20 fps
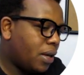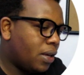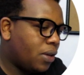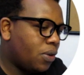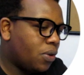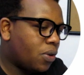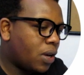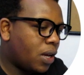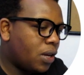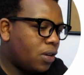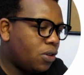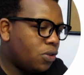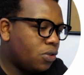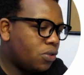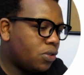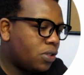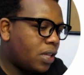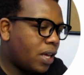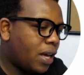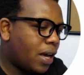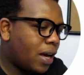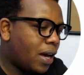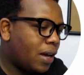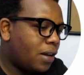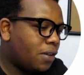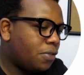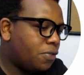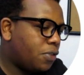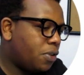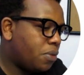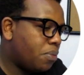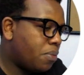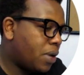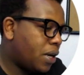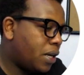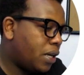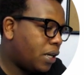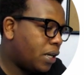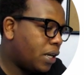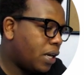You can use the earned free
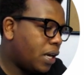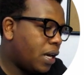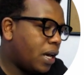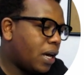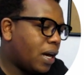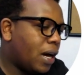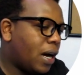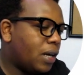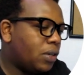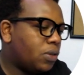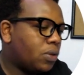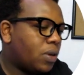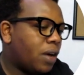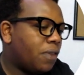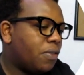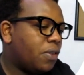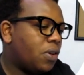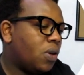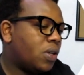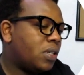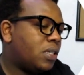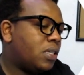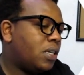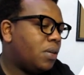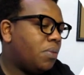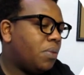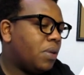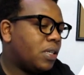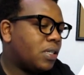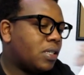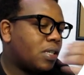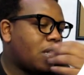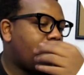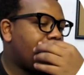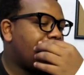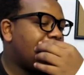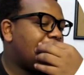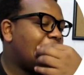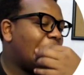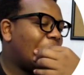money to cover your streaming
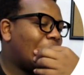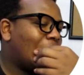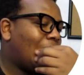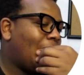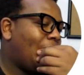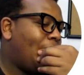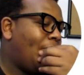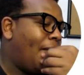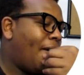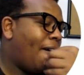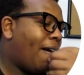services,